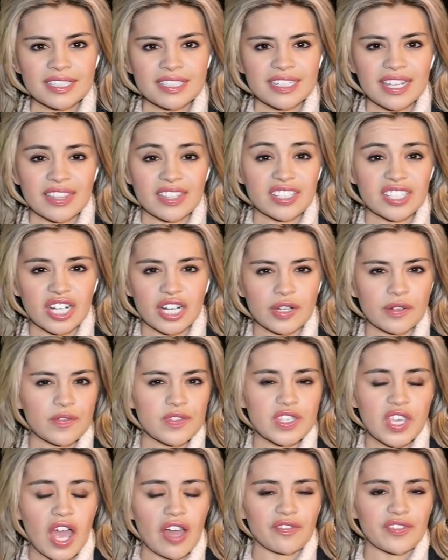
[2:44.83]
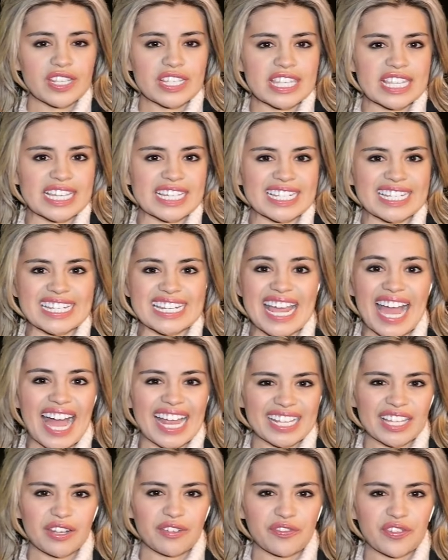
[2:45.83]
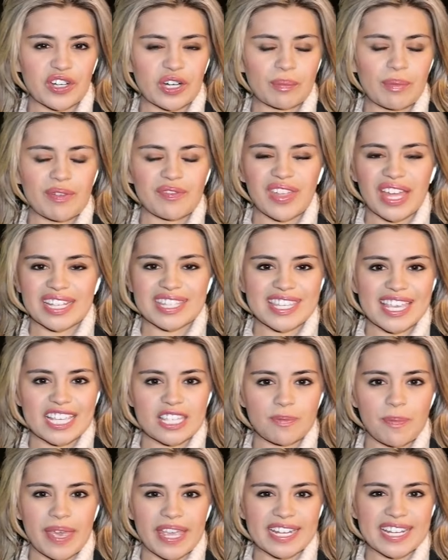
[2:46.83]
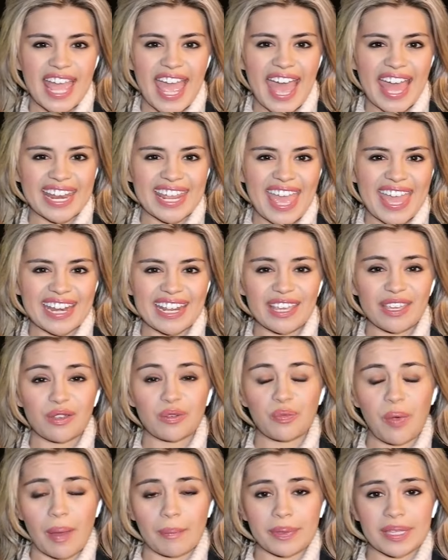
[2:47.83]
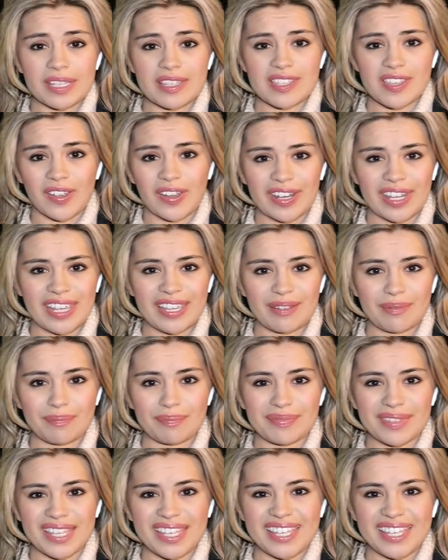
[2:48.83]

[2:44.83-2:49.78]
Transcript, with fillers: Now, the sheriff's office could not confirm if that suspect had any weapons on him.